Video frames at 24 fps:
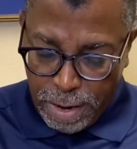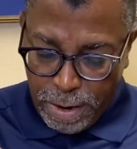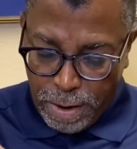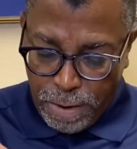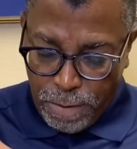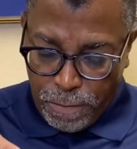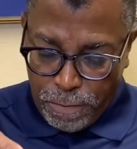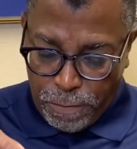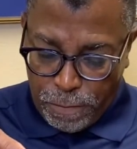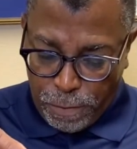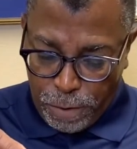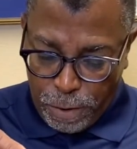
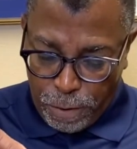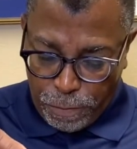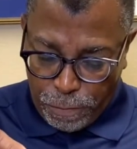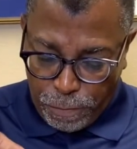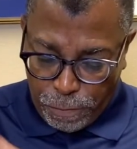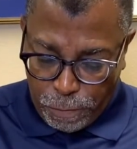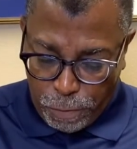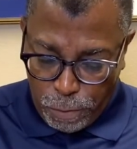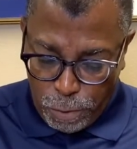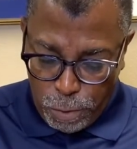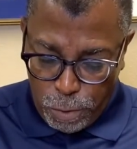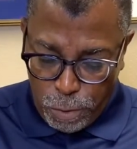for
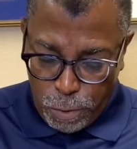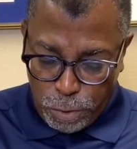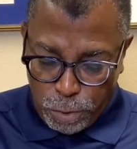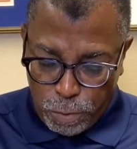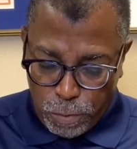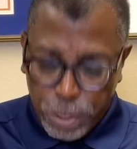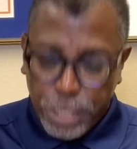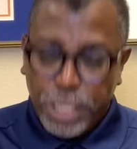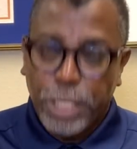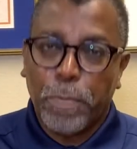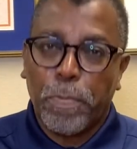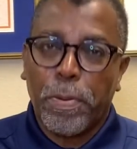food
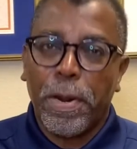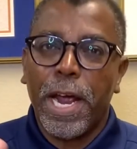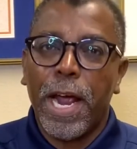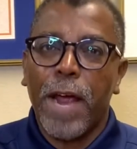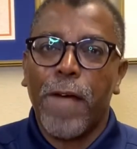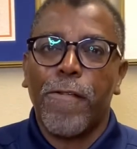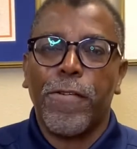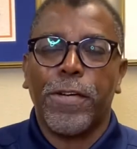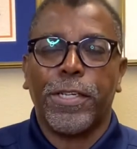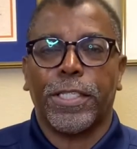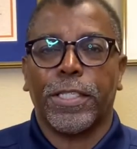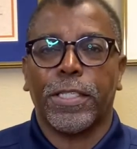which
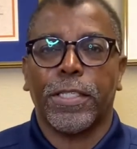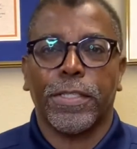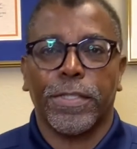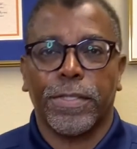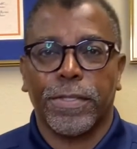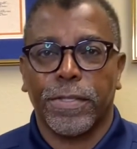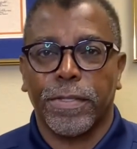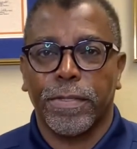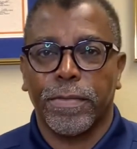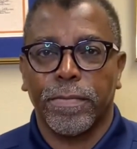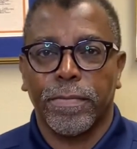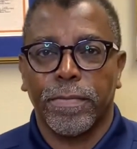perishes.